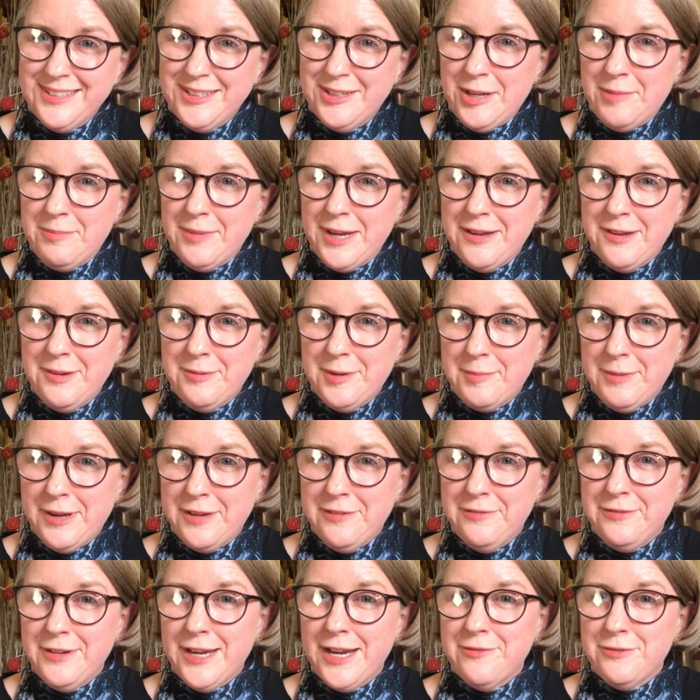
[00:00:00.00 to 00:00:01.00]
Yeah, you know, one of my
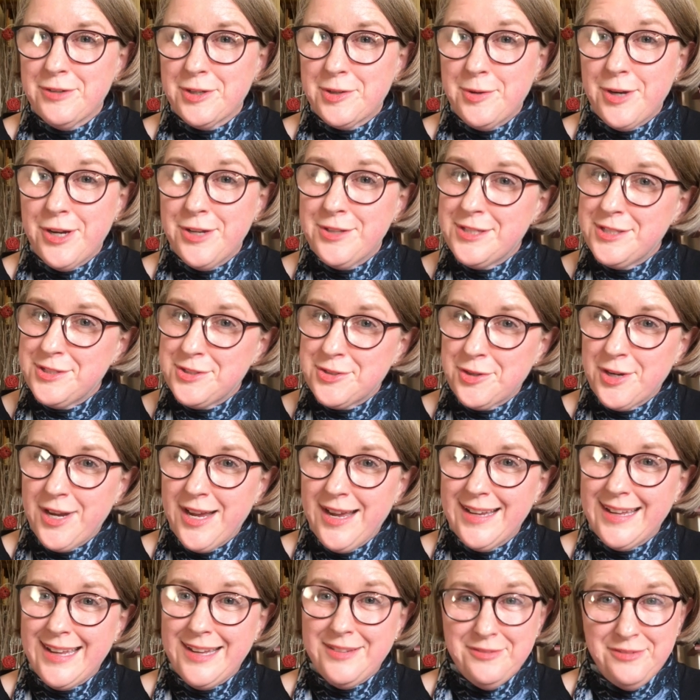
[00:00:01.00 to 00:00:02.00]
favourite quotes is
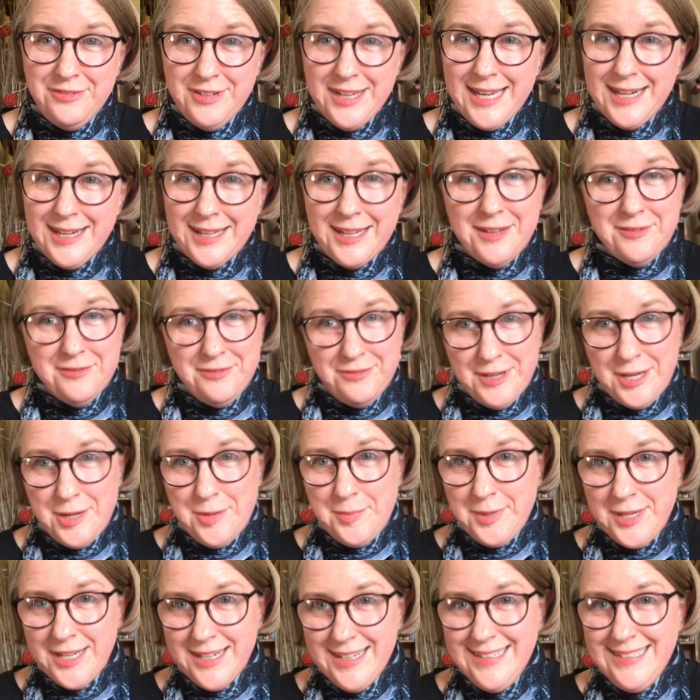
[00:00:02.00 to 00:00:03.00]
try again, fail
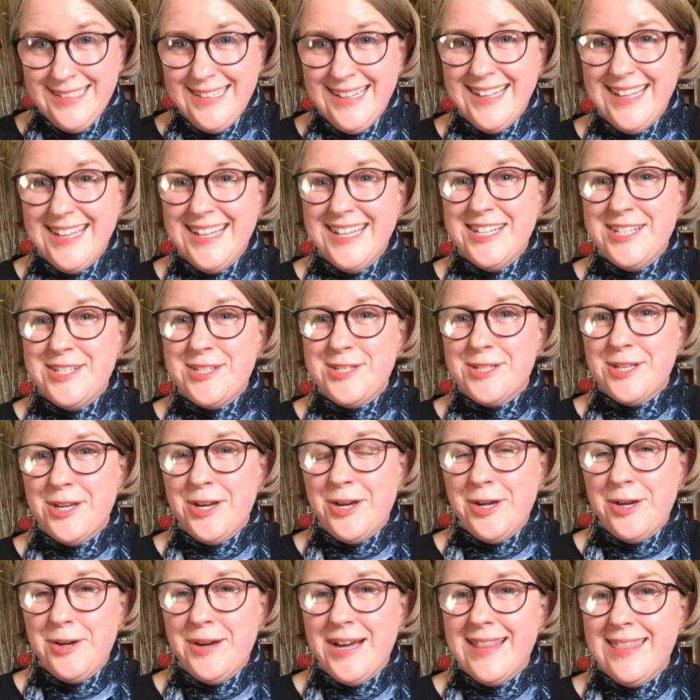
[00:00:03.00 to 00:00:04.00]
better. So
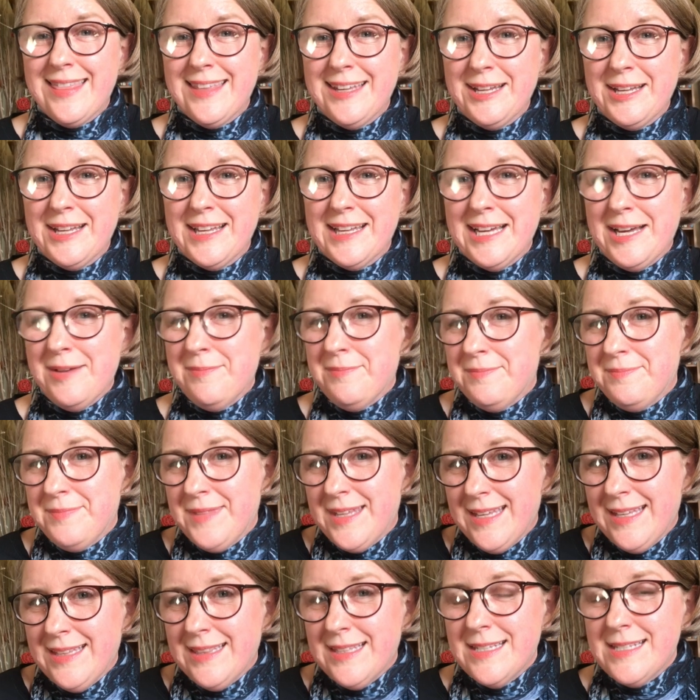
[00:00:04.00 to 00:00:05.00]
I think
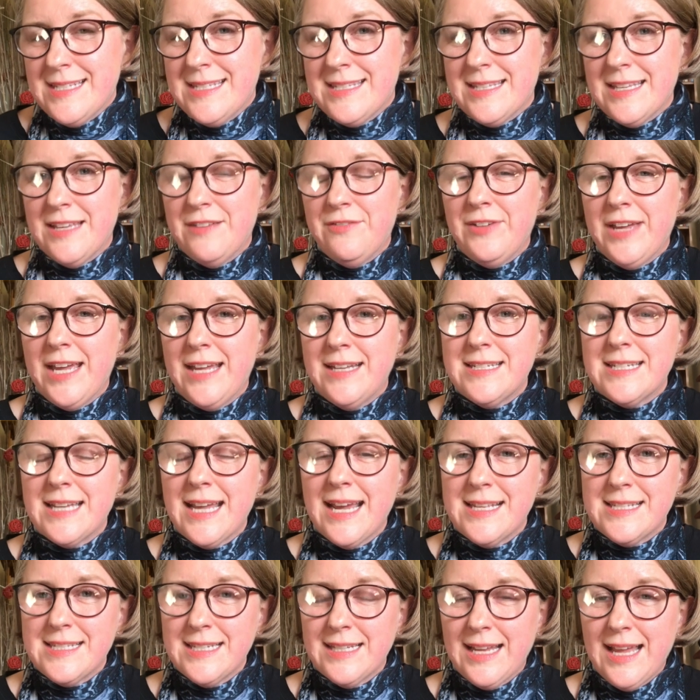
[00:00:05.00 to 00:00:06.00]
in this event,
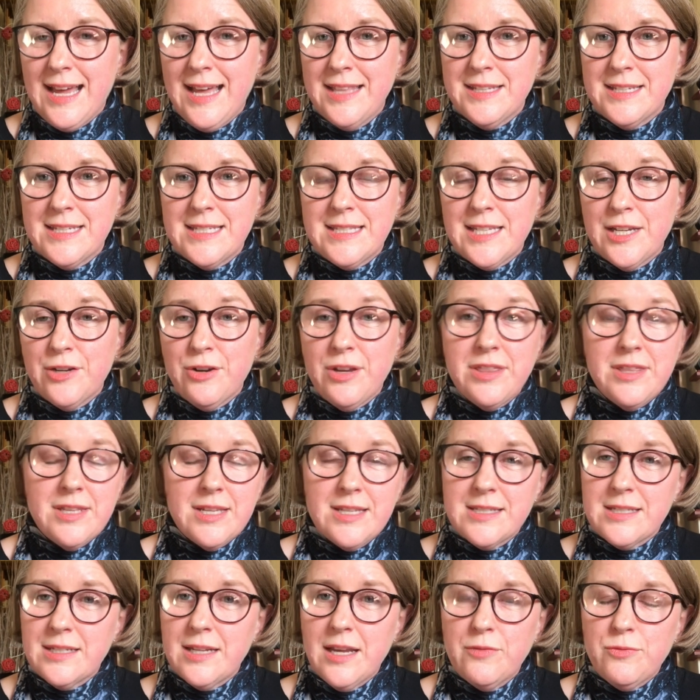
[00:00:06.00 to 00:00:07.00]
as in others, there are
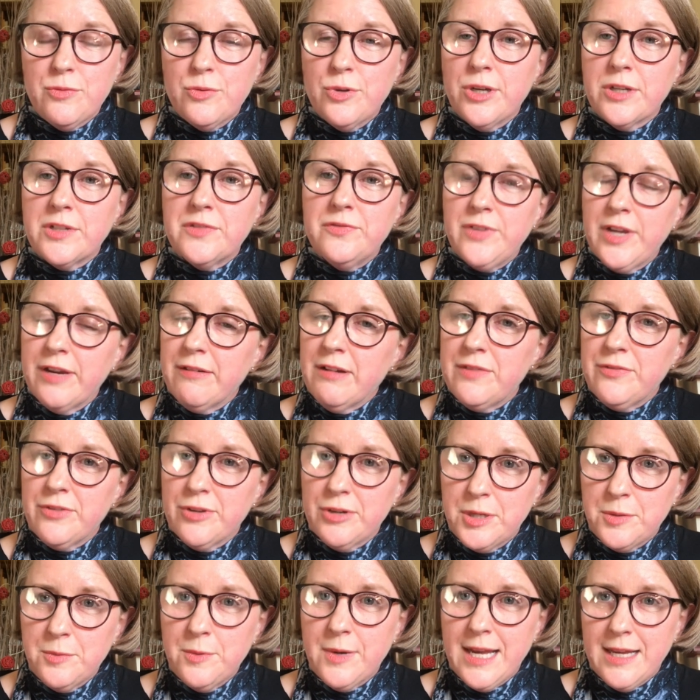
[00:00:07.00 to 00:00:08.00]
things that have worked very,
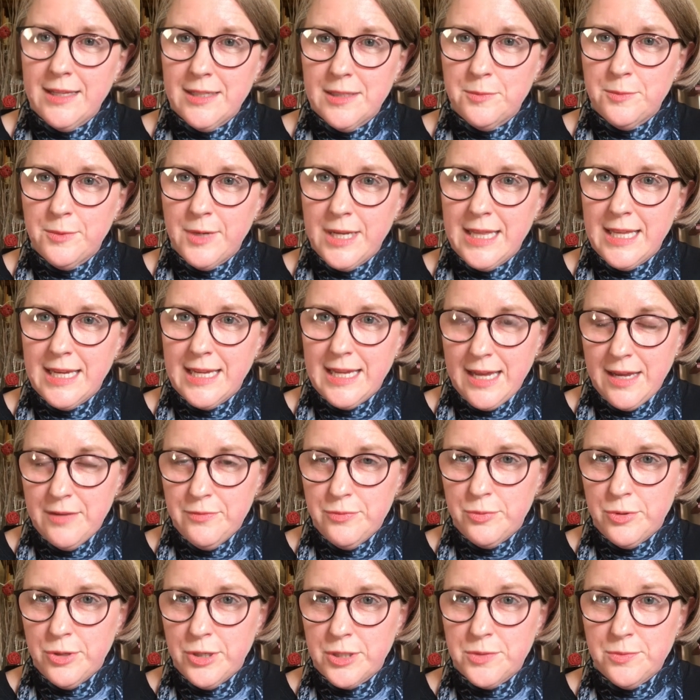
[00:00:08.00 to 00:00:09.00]
very well. And where they
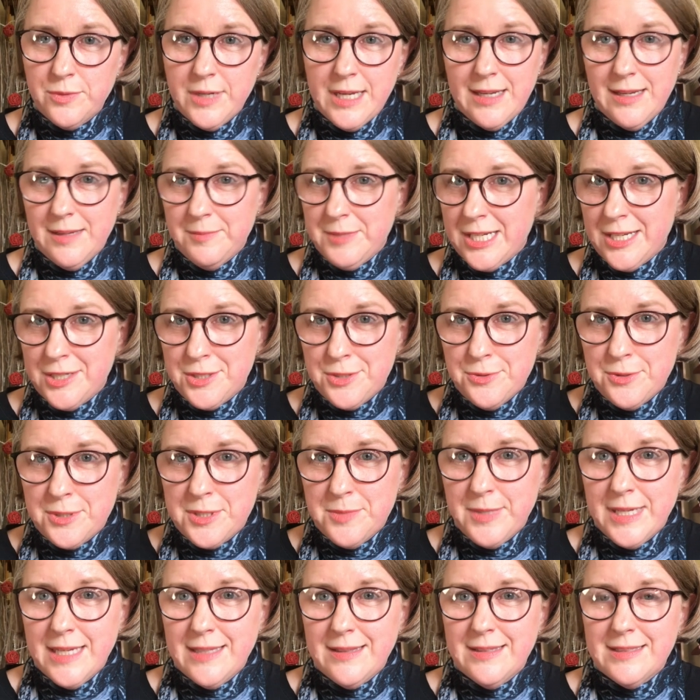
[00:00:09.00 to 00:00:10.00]
have worked well, I mean, I talked
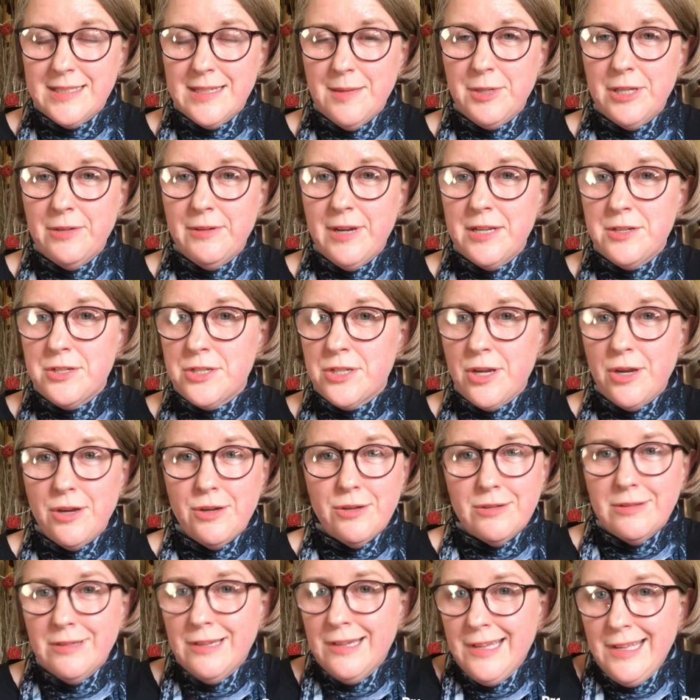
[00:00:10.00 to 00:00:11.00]
about the
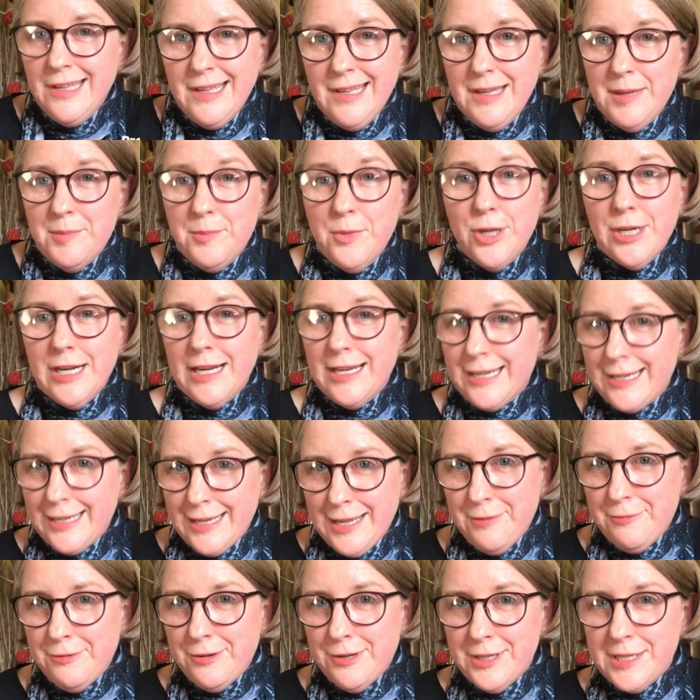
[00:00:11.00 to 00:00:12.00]
WHO modelling
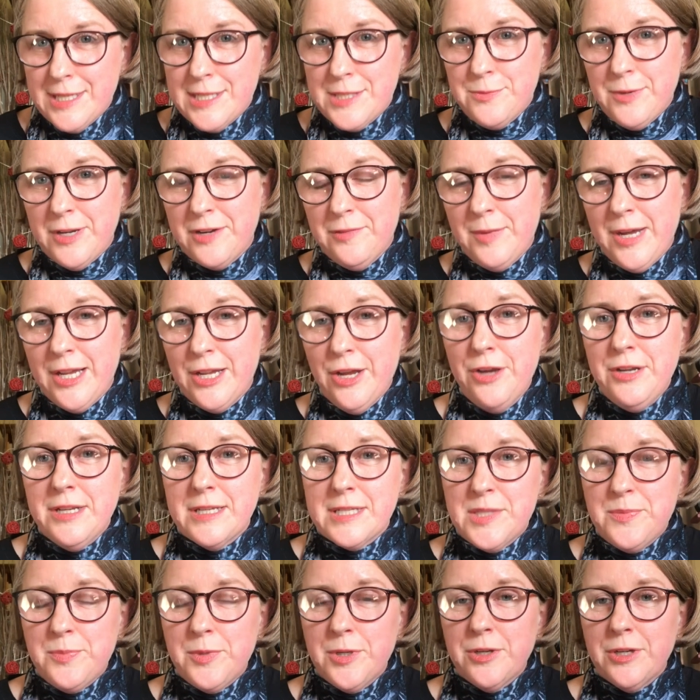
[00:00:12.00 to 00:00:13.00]
network is one of my own
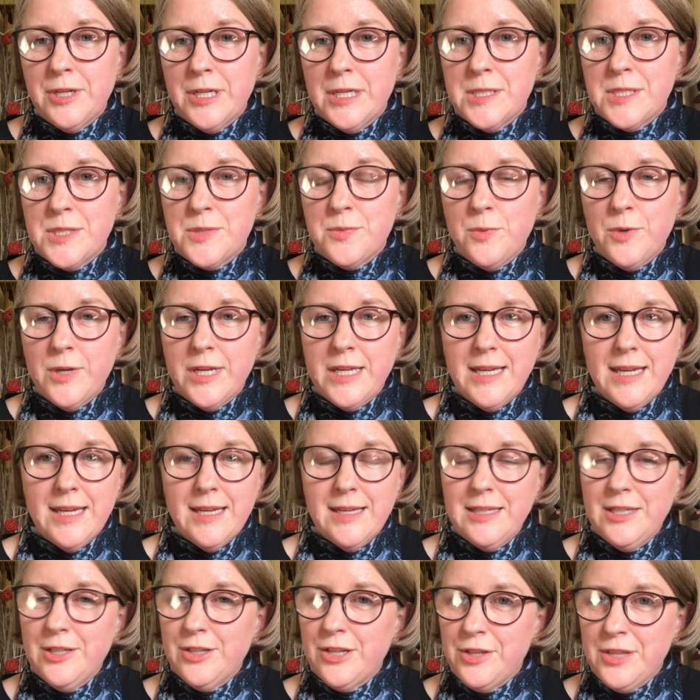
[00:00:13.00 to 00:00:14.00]
experience
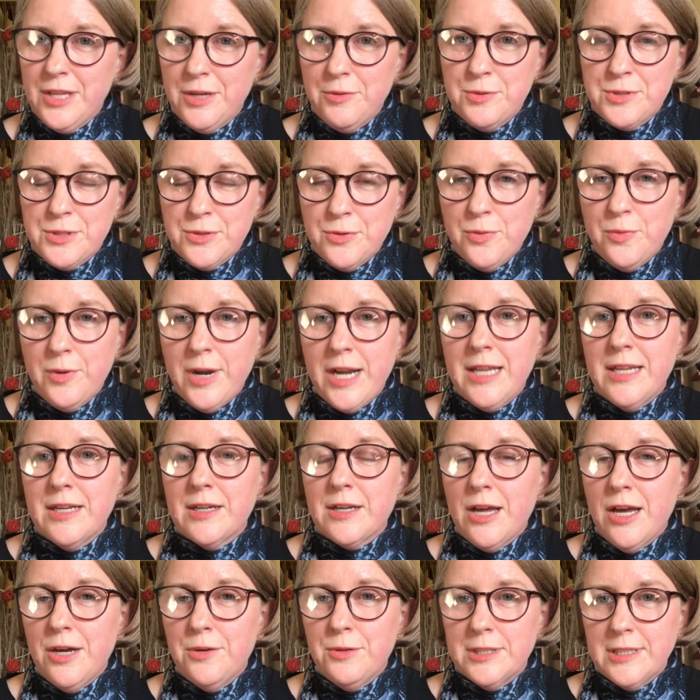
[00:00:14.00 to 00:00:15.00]
where, you know, there was already a
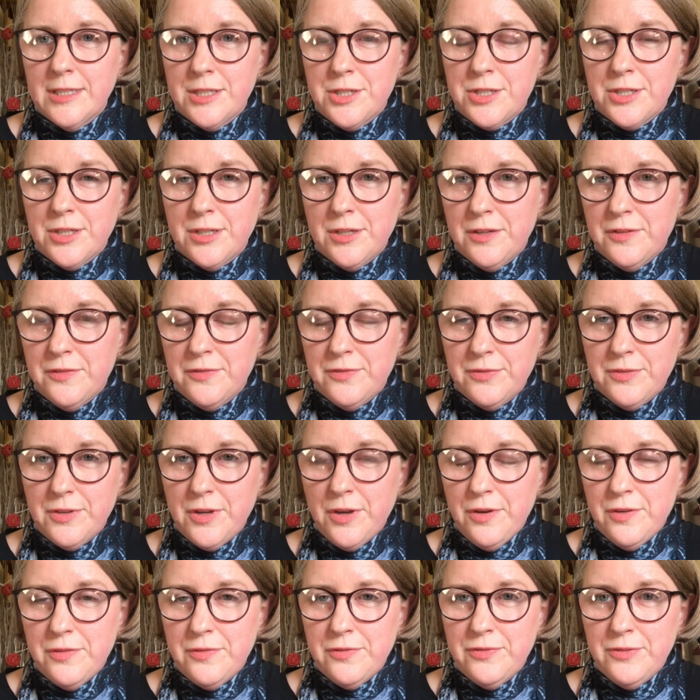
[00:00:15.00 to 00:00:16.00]
coalition
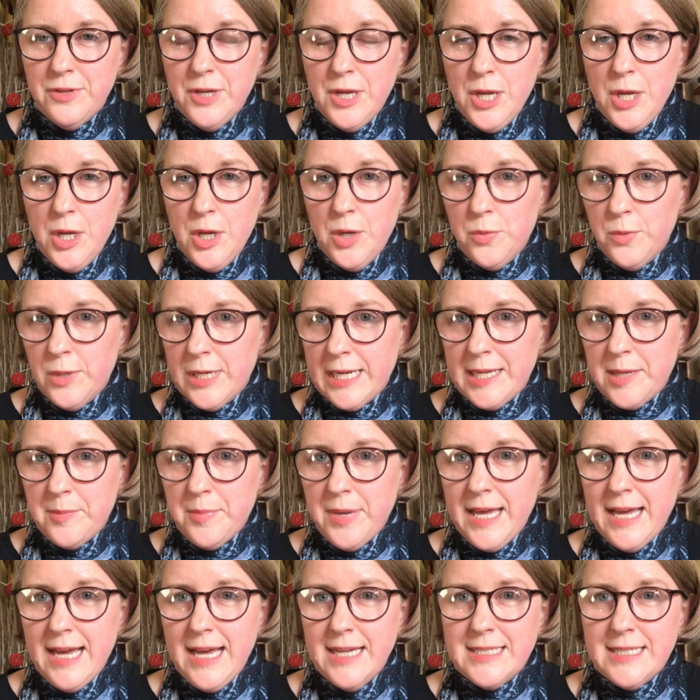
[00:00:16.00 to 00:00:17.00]
of willing
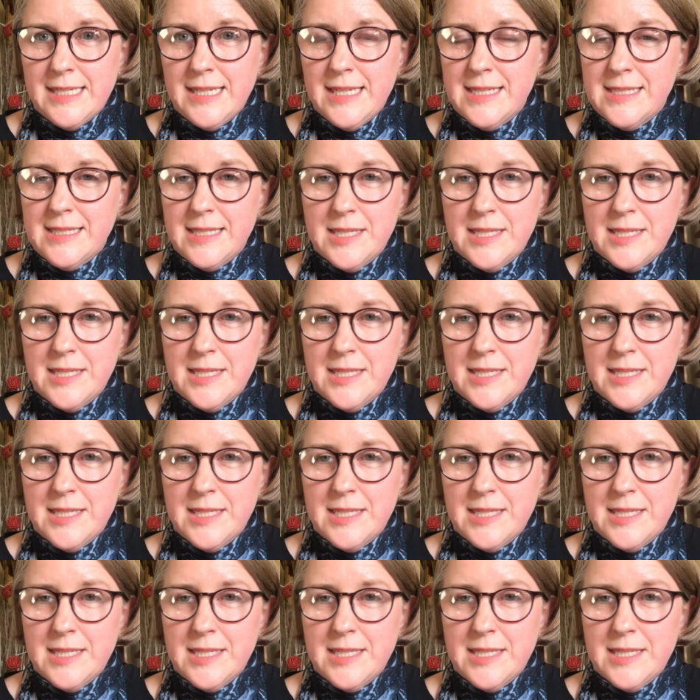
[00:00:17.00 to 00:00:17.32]
parties.